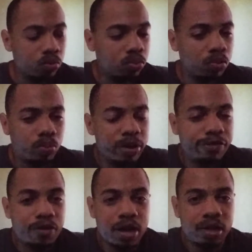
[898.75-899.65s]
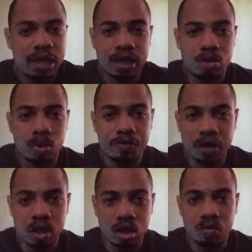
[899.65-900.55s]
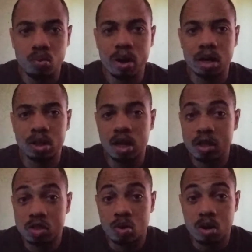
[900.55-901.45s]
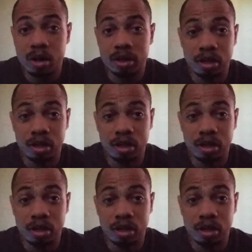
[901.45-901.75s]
we finally get the reveal of where Luxord